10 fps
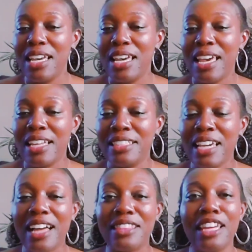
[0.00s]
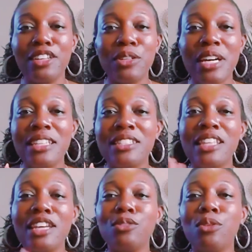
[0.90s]
and yeah, thank you guys.
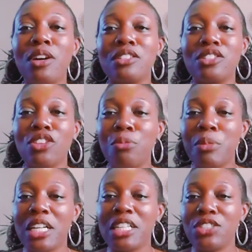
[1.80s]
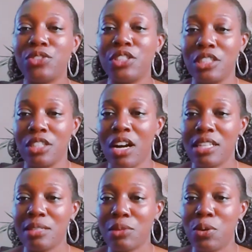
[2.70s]
Thank you all so much for your
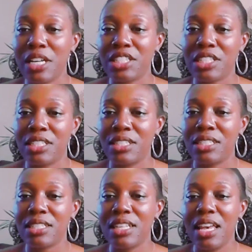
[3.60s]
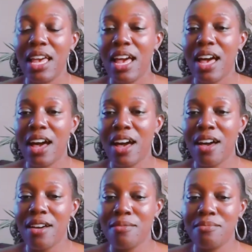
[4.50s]
awesome questions.
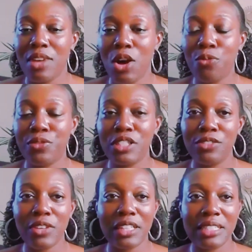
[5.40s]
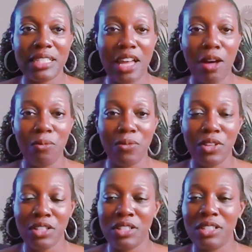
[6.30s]
Um, hopefully you found this
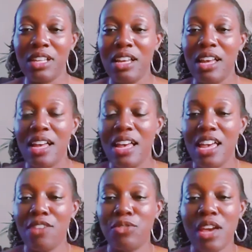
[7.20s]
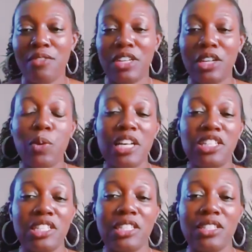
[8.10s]
helpful. If you have any
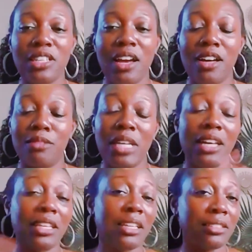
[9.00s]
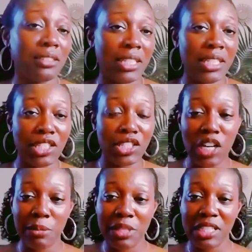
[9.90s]
questions, um, now that
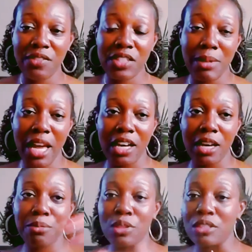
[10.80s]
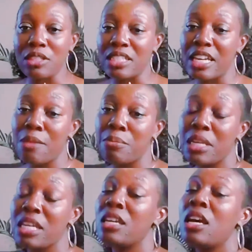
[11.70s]
Instagram and stuff is back up, you can DM
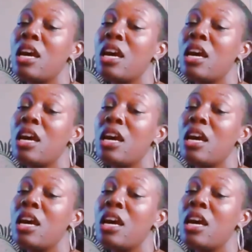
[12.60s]
me.